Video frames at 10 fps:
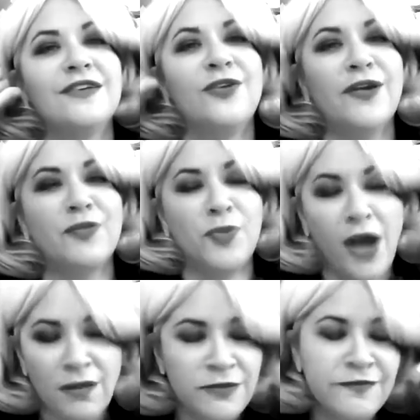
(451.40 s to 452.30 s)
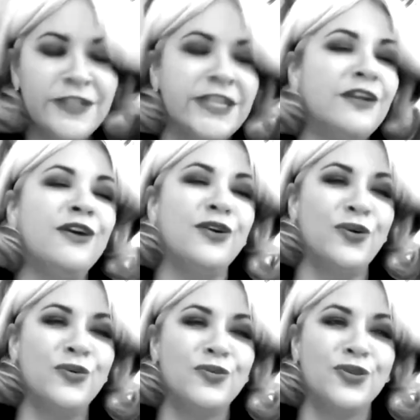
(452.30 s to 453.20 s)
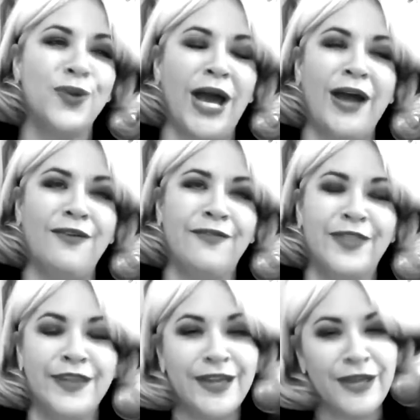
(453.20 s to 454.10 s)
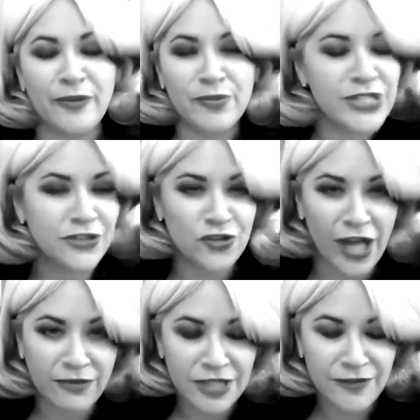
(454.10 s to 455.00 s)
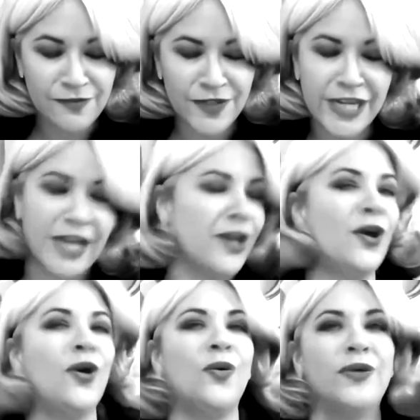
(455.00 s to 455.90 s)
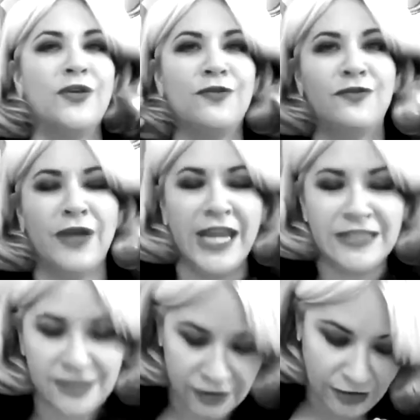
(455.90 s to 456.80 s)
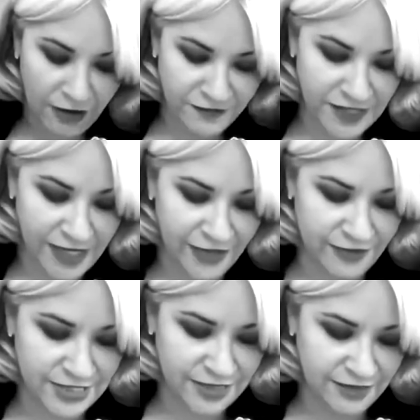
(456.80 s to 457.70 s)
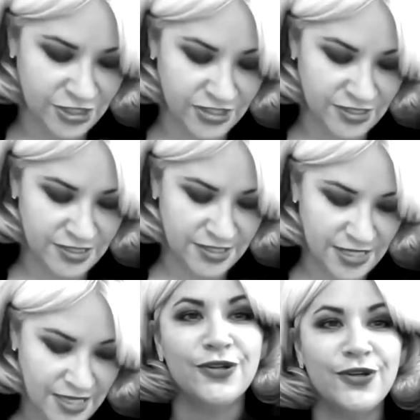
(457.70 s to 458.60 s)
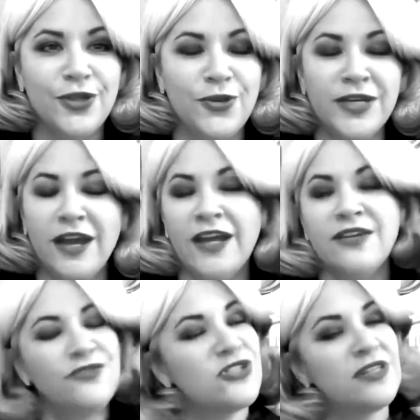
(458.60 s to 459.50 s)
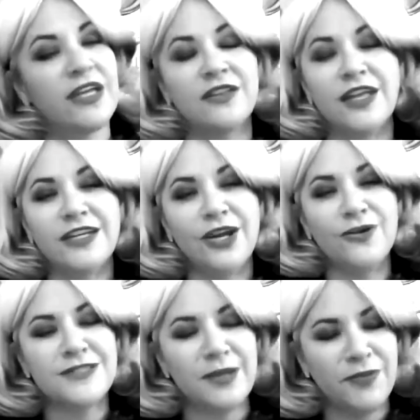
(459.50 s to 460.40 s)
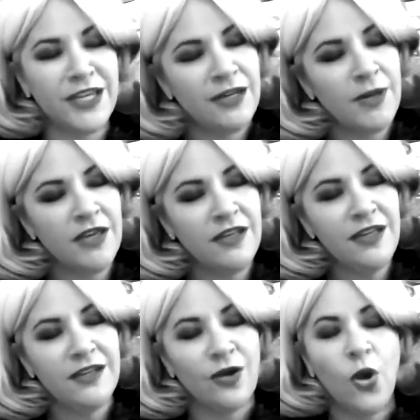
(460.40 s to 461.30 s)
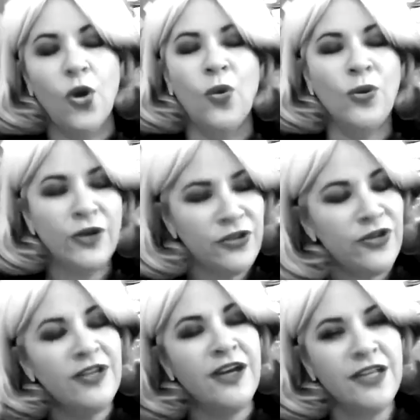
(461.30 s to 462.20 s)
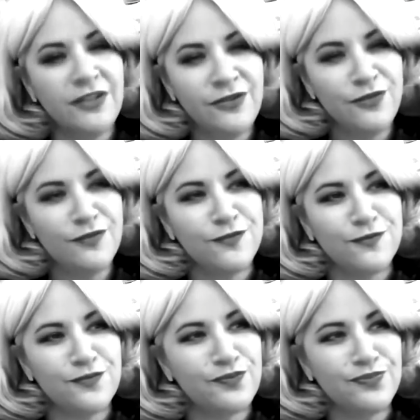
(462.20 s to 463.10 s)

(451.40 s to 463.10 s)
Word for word: you have the problem video, you have the potential outcome video, you've handed it off to higher intelligence. You can kind of just like let it go and stop thinking about it, or you can kind of,